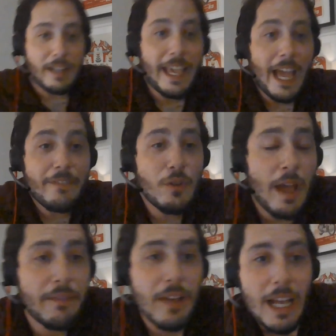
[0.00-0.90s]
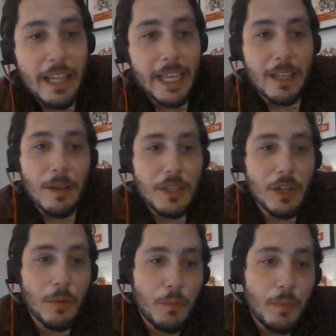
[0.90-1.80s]
right. Yeah. If you have
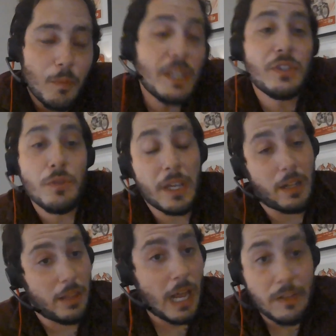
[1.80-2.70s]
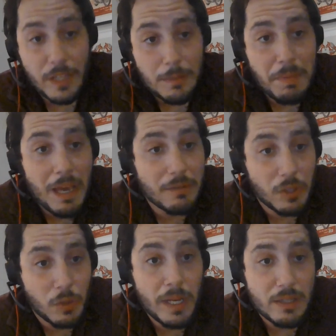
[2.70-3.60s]
we do get a lot of
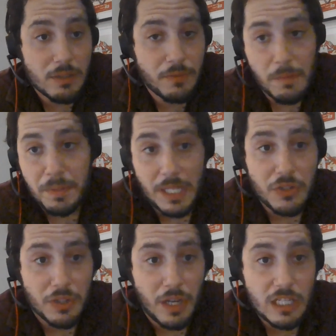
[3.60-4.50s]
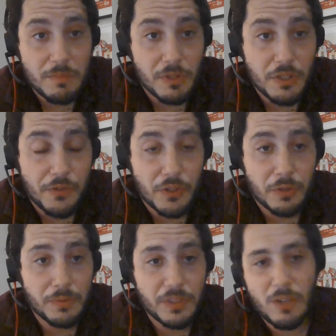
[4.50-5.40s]
inbound requests from potential customers
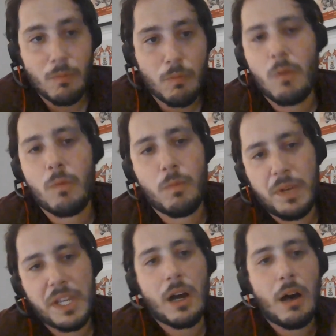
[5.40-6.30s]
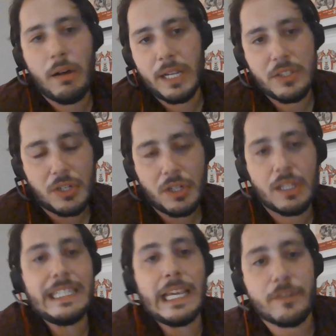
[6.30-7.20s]
for, what we call it
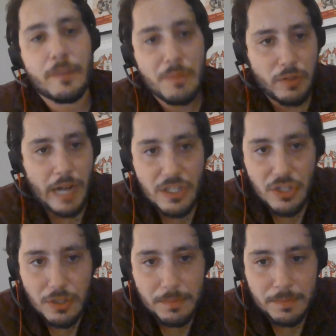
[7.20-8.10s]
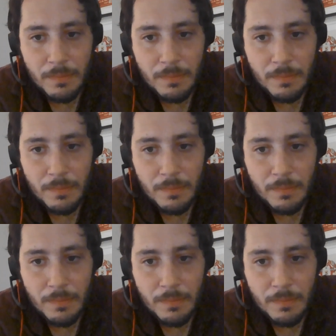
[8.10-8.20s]
internally data from scratch.